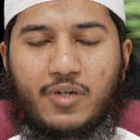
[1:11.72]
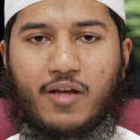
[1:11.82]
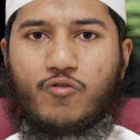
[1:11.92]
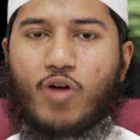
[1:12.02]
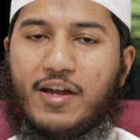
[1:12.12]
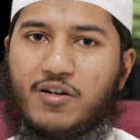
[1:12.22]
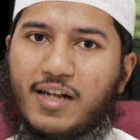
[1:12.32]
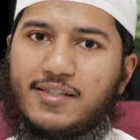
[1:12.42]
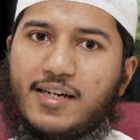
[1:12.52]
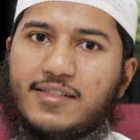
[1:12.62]
If you are
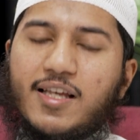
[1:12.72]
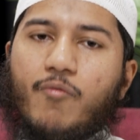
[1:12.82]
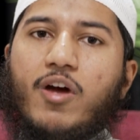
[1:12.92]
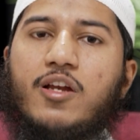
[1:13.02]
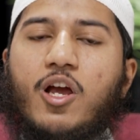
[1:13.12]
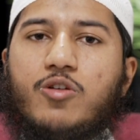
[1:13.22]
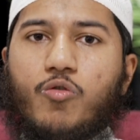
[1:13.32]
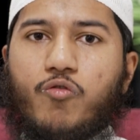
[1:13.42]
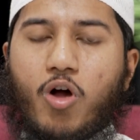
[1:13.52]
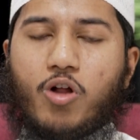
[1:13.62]
interested in someone,
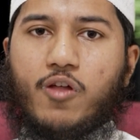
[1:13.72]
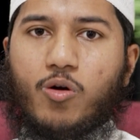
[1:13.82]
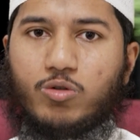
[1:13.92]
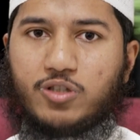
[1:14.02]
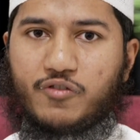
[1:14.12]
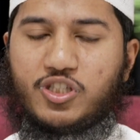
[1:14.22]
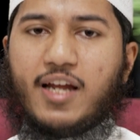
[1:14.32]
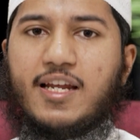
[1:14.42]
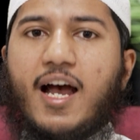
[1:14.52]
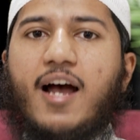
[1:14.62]
you follow the rules of
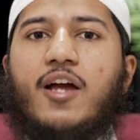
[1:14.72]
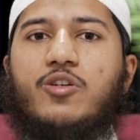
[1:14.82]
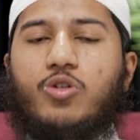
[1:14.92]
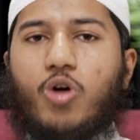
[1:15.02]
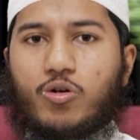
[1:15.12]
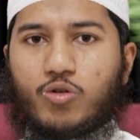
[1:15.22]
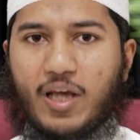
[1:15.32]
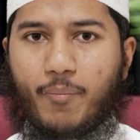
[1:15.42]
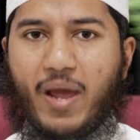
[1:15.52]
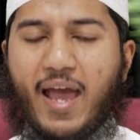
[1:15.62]
Sharia, you talk to
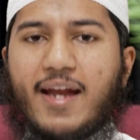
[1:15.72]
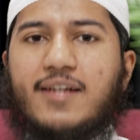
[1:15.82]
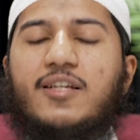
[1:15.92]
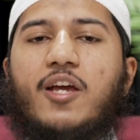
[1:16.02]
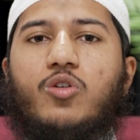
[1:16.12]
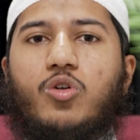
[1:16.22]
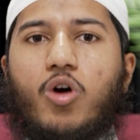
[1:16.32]
their parents, you